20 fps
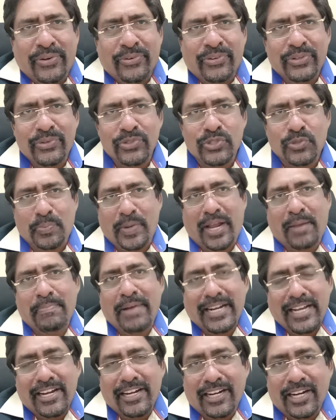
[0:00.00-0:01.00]
You speak
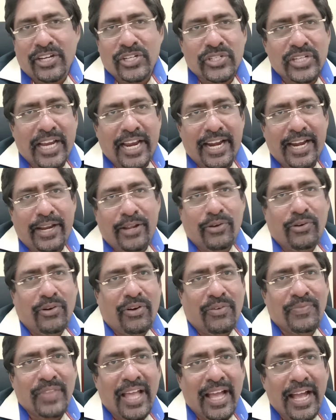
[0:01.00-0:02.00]
better English, and you
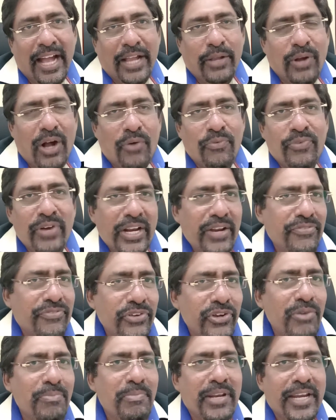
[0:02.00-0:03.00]
have very
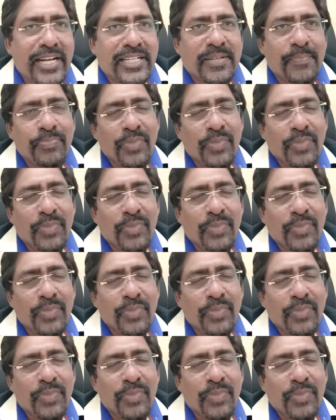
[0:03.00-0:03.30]
few minutes.